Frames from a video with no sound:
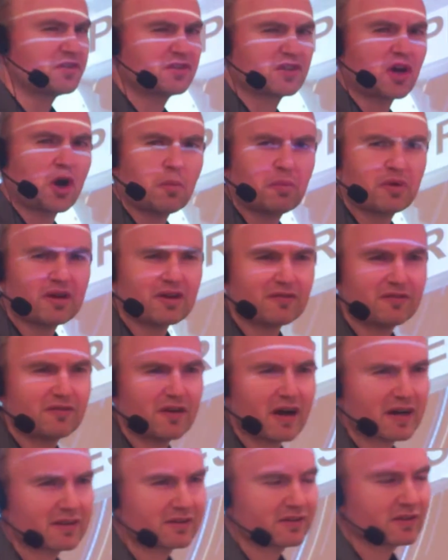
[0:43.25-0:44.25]
the Scopia
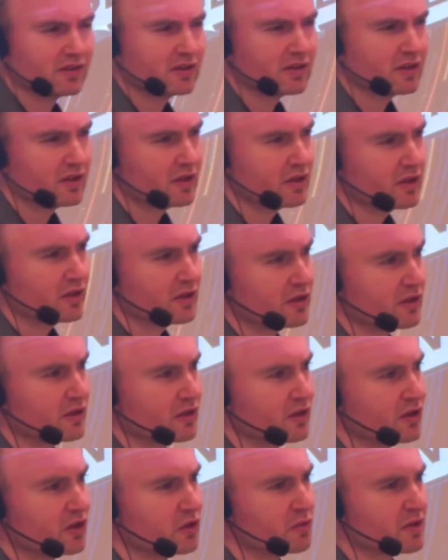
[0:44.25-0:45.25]
effect,
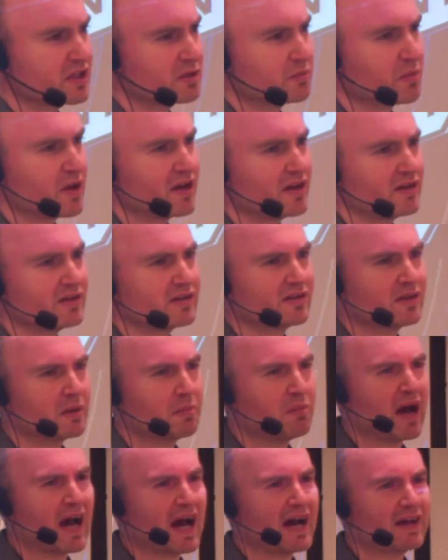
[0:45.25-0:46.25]
you experience the
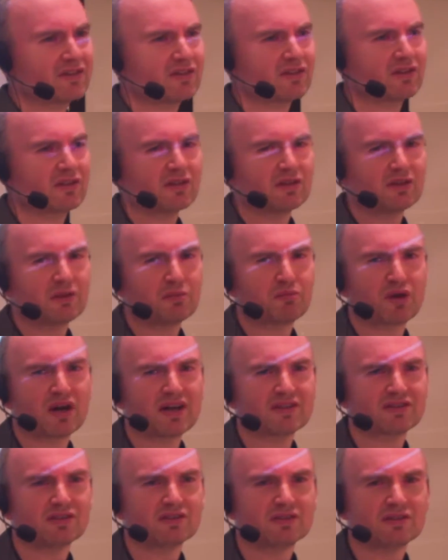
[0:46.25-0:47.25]
past, the
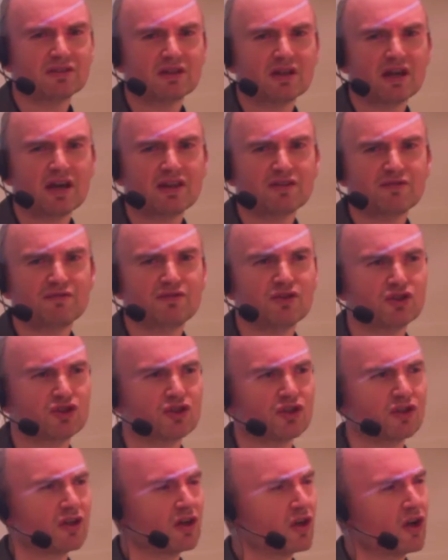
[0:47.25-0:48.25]
present, and the
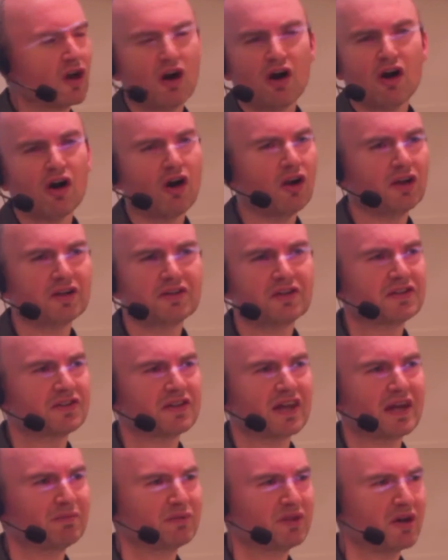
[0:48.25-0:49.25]
future all at the
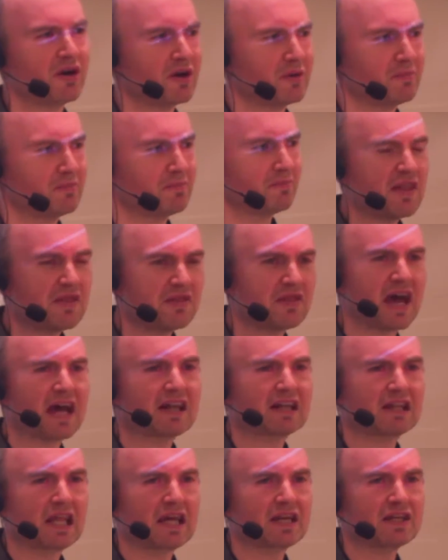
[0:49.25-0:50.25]
same time. And
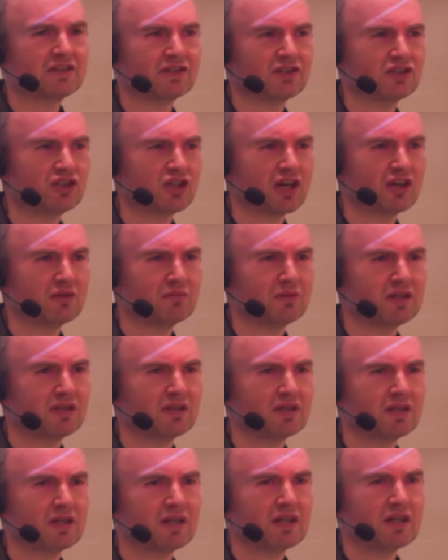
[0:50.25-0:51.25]
that, ladies and
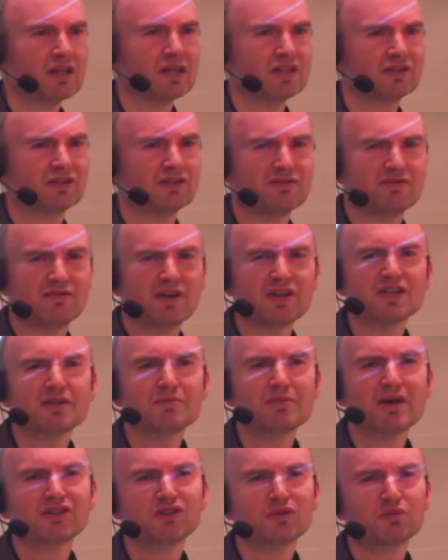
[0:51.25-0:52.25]
gentlemen, is the
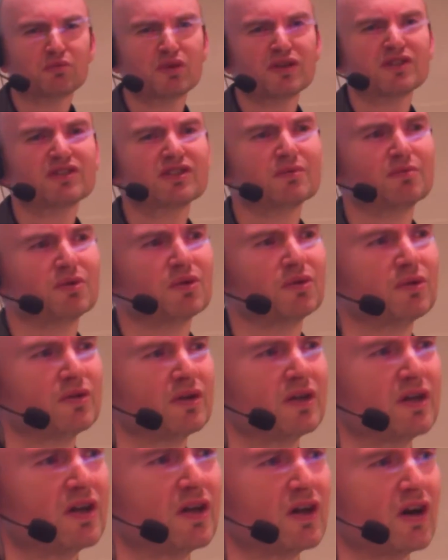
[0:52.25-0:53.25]
fundamental principle
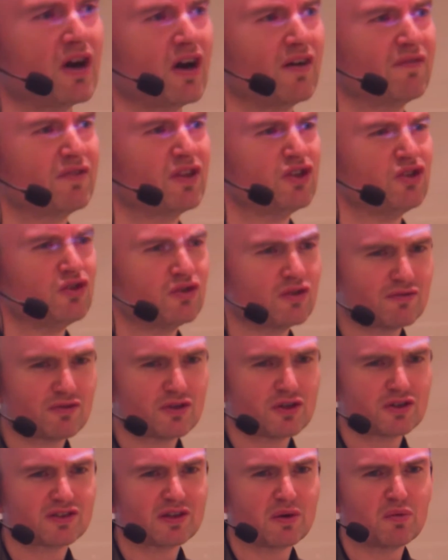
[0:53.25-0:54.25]
of the
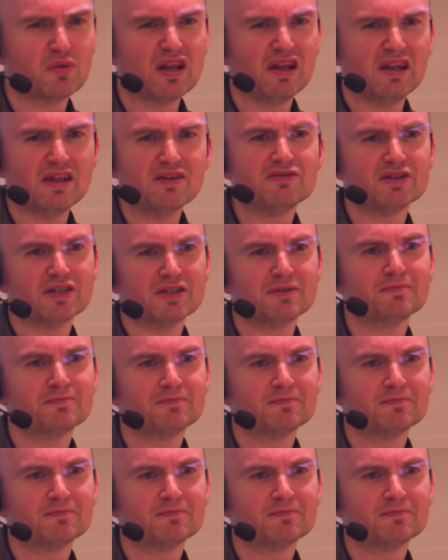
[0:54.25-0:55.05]
universe that we live in.